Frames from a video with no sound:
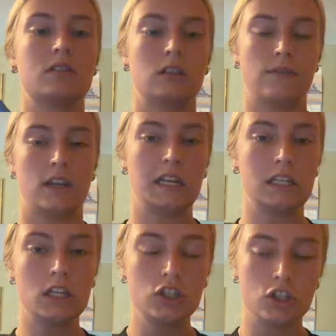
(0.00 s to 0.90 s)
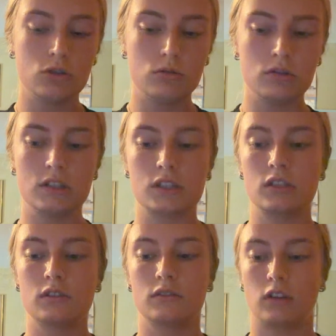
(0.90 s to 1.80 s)
of any tissues,
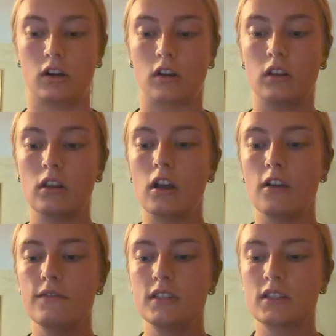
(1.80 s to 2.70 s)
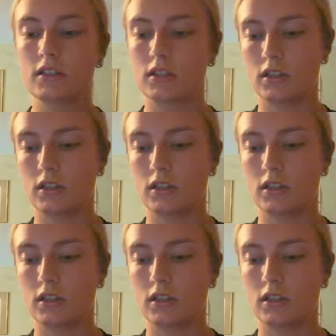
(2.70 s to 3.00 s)
our gloves,